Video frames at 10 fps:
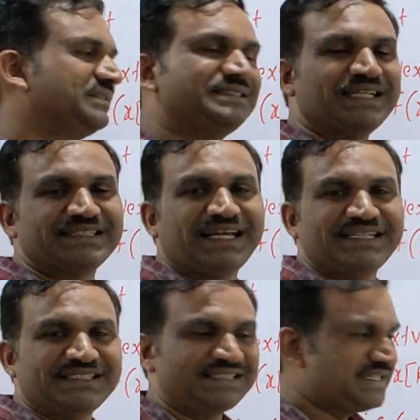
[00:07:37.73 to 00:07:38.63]
Check the
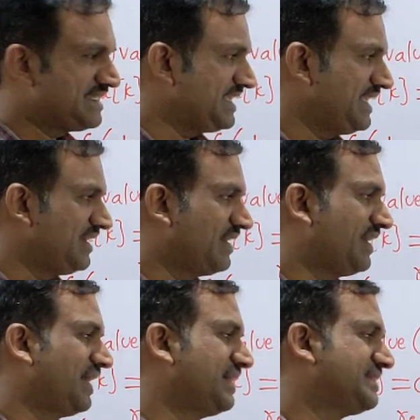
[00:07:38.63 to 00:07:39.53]
adjacency
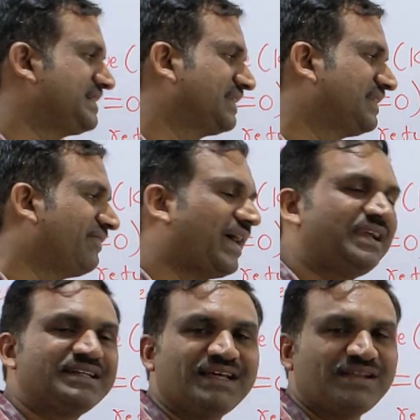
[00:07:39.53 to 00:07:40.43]
and check the
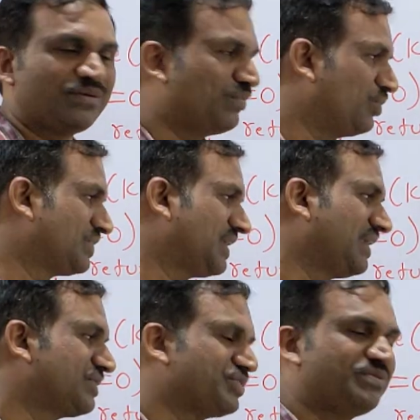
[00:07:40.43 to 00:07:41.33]
valid color. Both
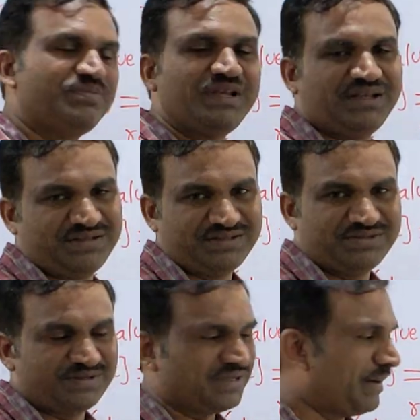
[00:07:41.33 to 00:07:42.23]
colors should be
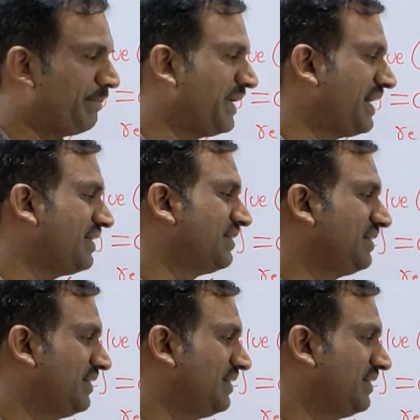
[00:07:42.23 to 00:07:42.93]
compared.